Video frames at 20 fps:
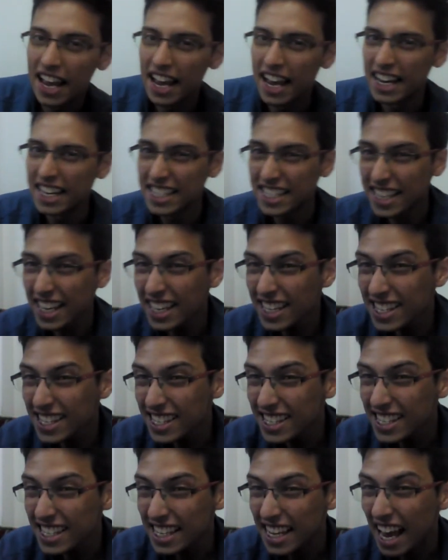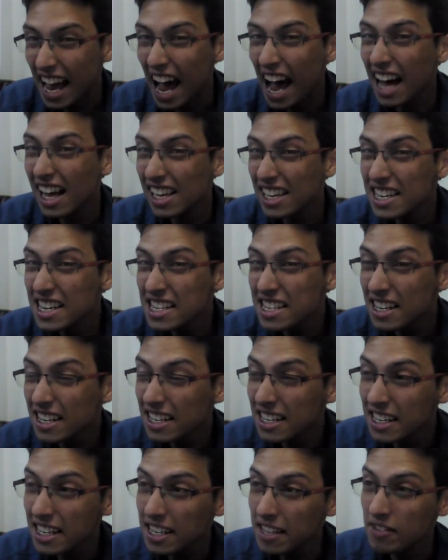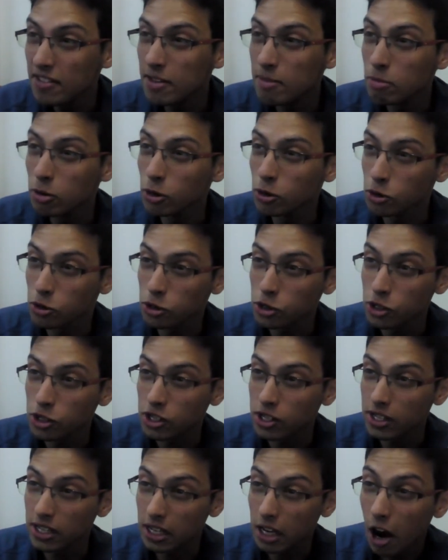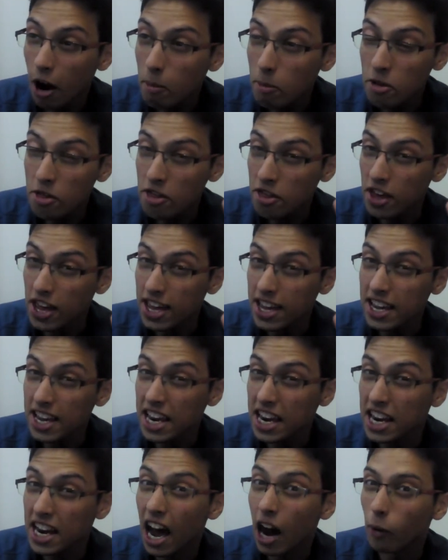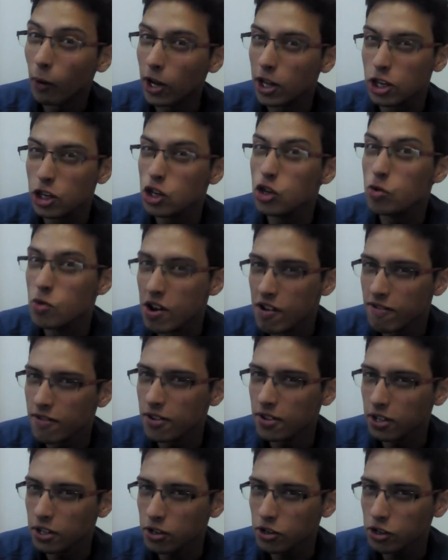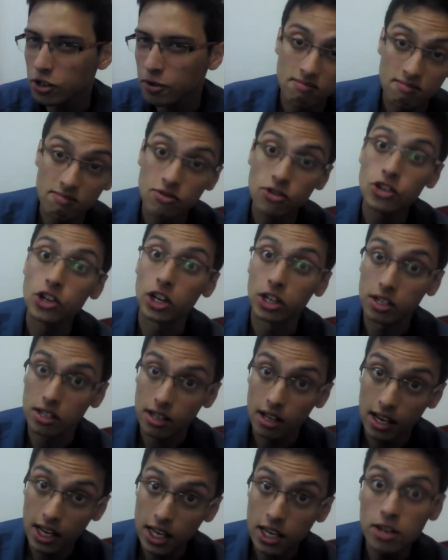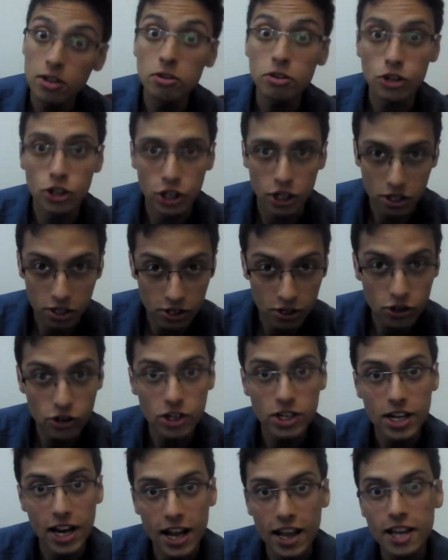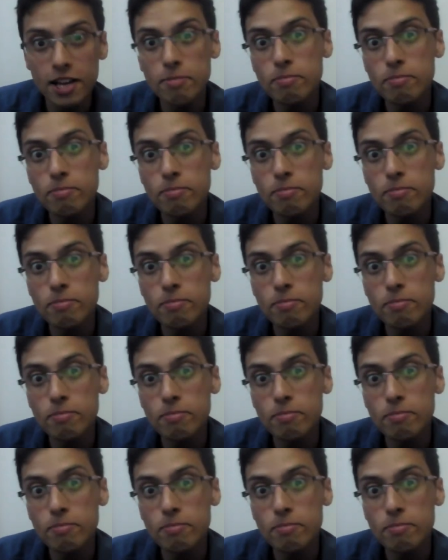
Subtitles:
Suns are literally the most common thing in our universe, just like your shitty generic